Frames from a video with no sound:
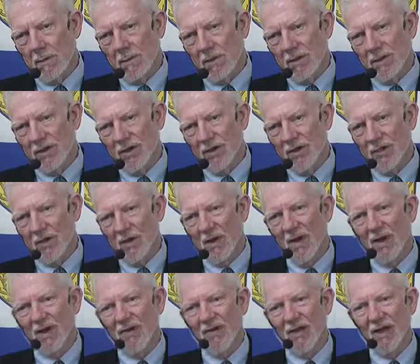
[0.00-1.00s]
Just
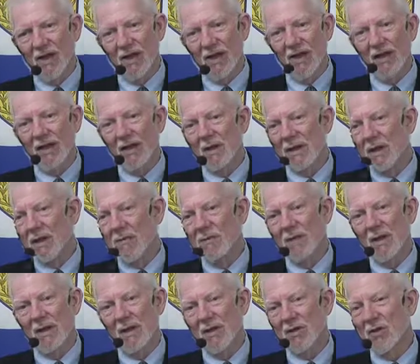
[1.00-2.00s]
because he can doesn't
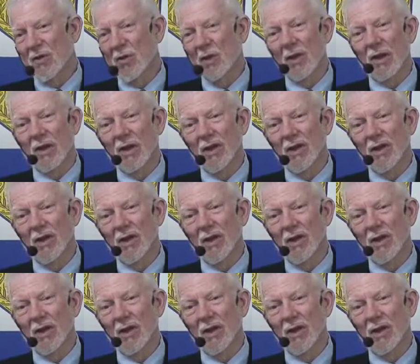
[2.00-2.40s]
mean he's gonna.